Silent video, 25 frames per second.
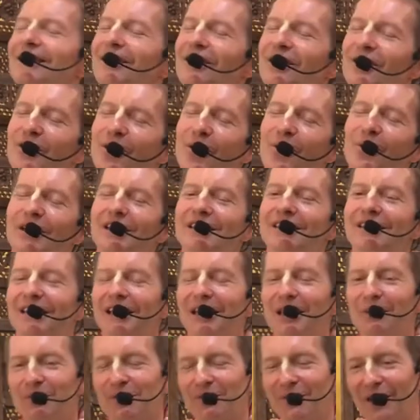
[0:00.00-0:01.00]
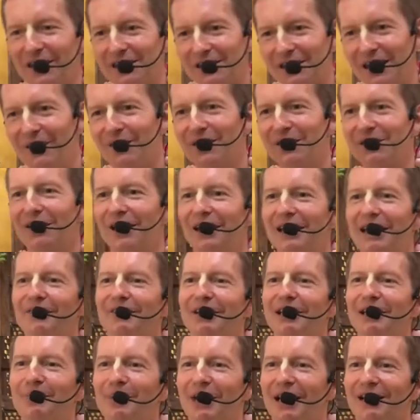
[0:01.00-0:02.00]
though it seems Vaishnavas are
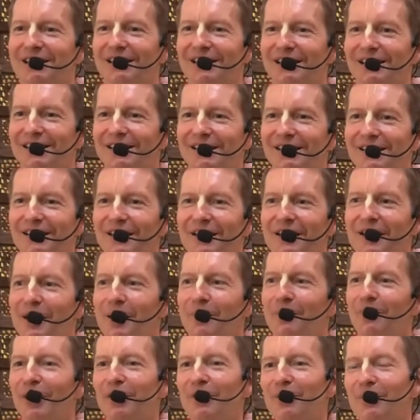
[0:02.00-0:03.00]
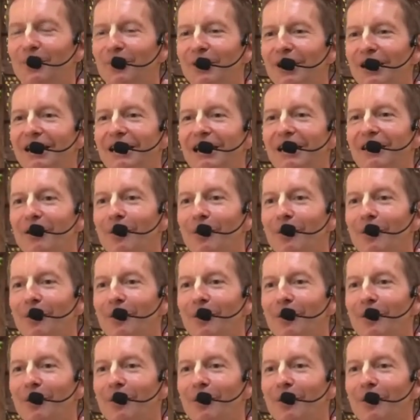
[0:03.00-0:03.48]
giving blessings, but really, the